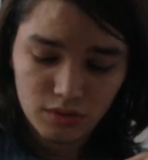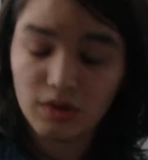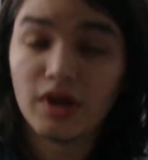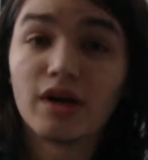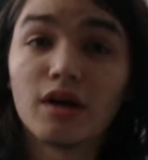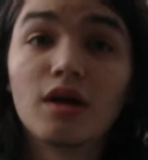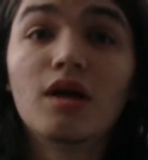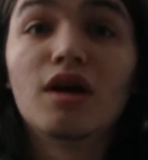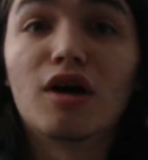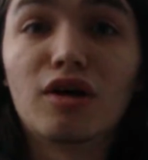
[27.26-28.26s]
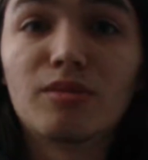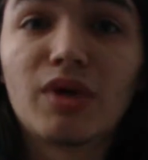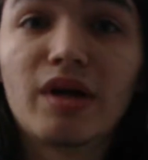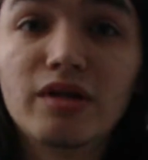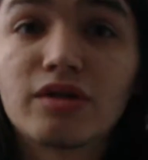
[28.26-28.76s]
yeah, on
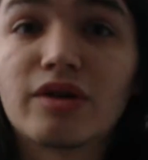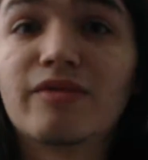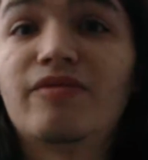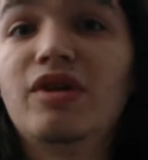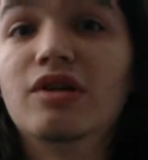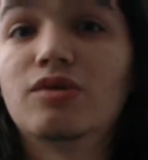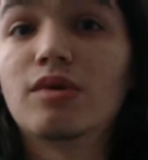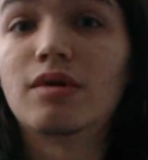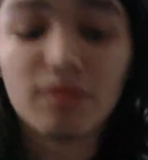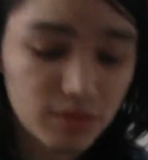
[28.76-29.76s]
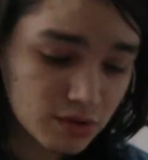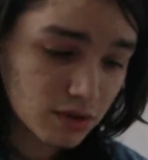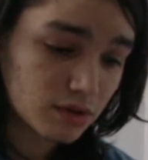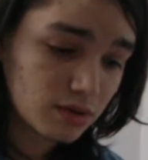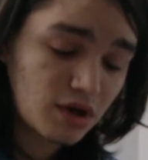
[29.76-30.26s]
my Instagram feed as well.
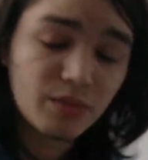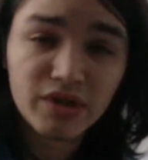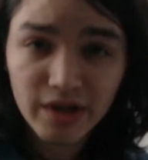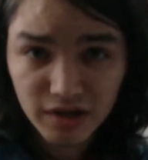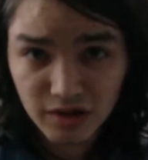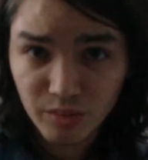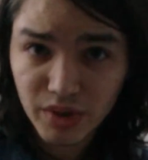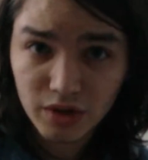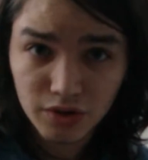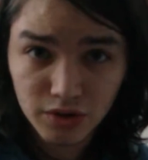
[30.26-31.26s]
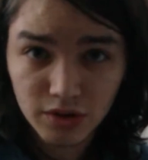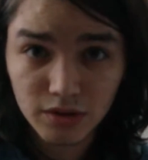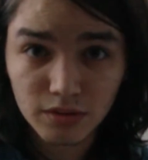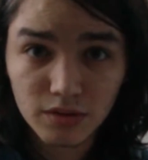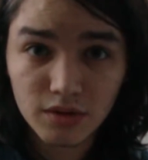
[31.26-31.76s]
So I'll be taking some pictures
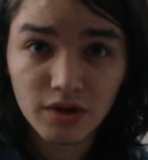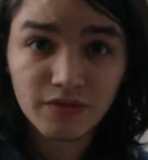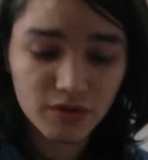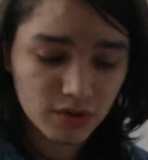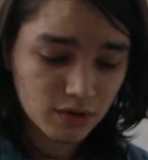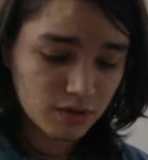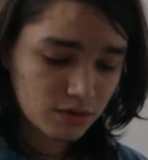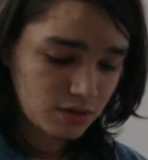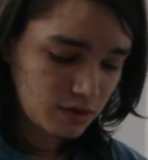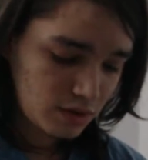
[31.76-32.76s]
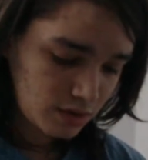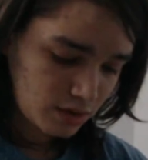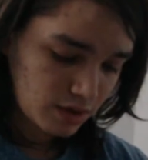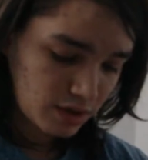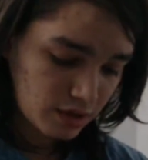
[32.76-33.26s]
and stuff. So
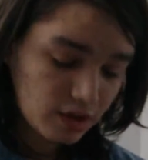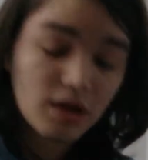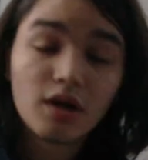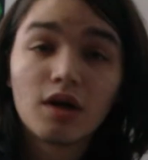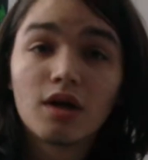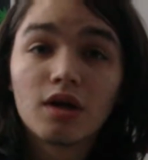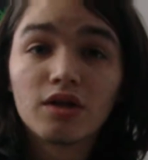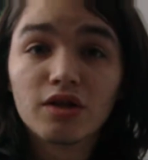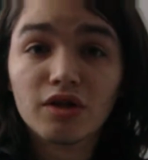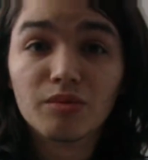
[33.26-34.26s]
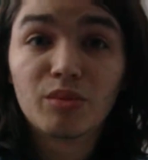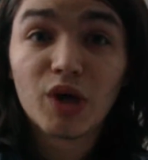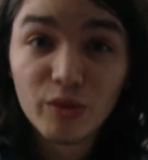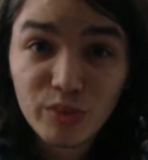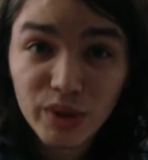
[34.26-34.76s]
yeah, the
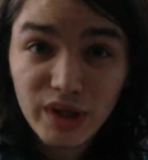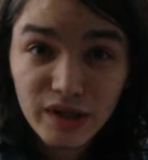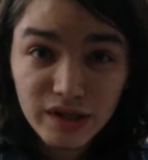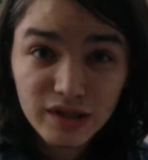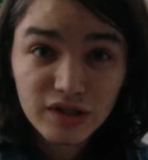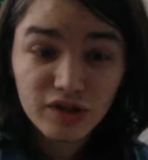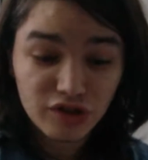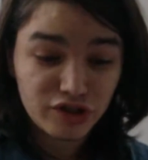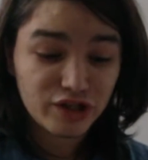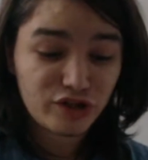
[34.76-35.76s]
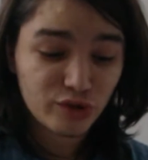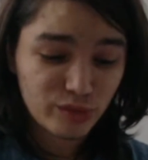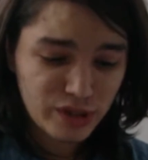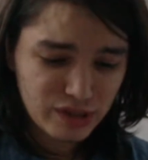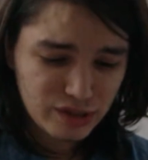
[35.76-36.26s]
company is
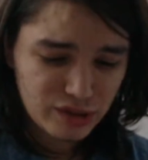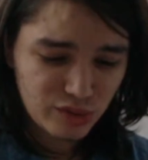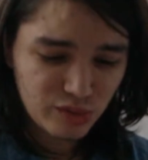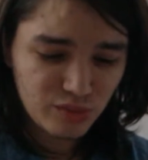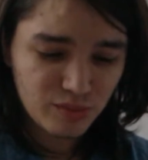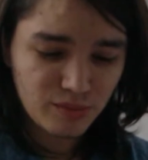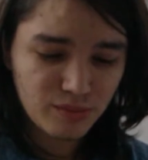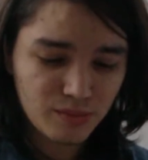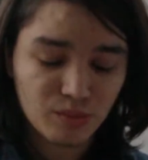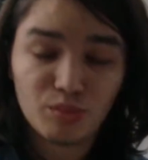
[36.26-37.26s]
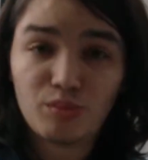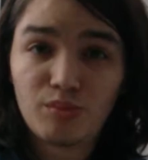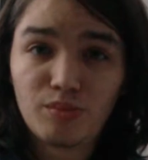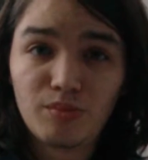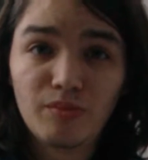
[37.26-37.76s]
Gentleman's
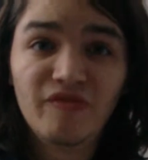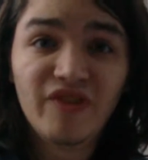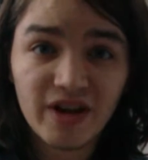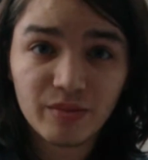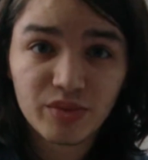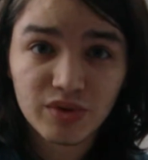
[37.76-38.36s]
Vapes.